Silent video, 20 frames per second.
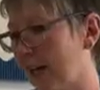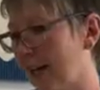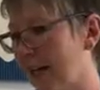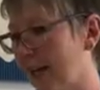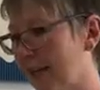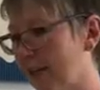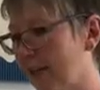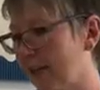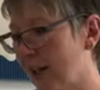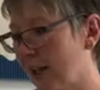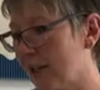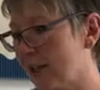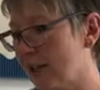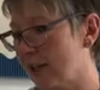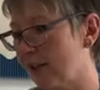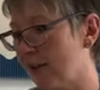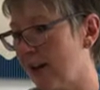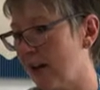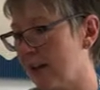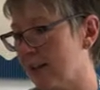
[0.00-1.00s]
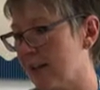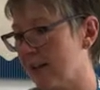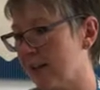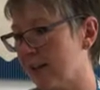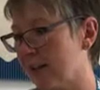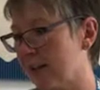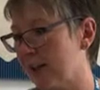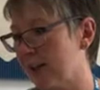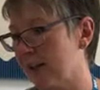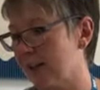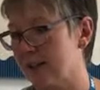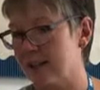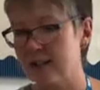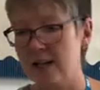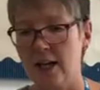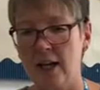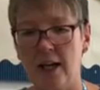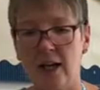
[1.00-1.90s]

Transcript: kind of categorising things.